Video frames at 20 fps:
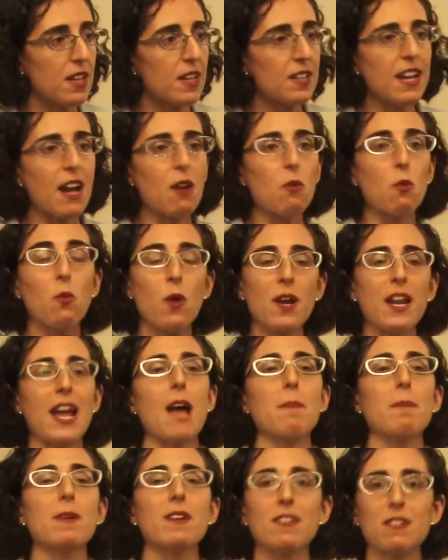Now, what
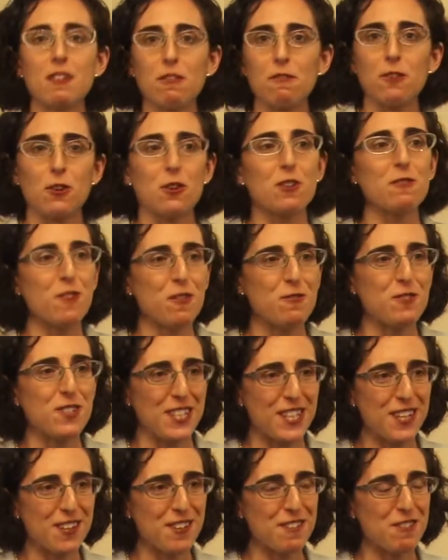happened in the first 50
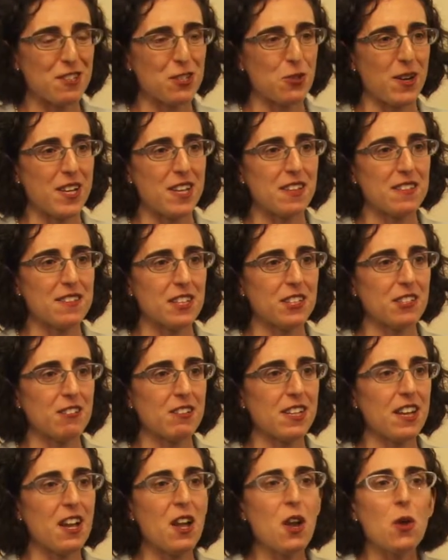years of the 20th
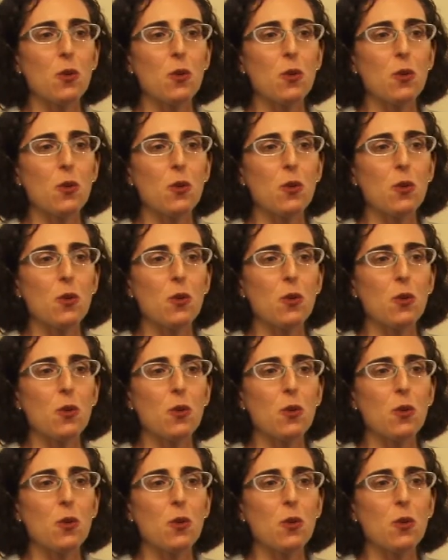century?